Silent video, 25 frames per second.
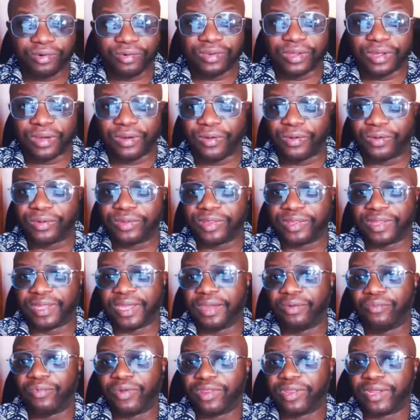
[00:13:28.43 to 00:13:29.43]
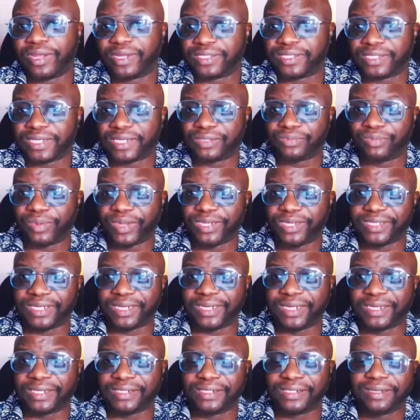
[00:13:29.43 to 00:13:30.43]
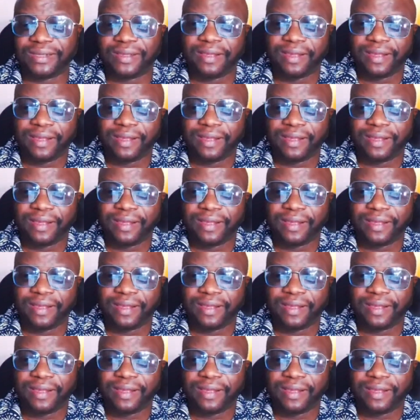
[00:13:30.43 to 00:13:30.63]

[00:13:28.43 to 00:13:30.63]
the whole thing with us as we did,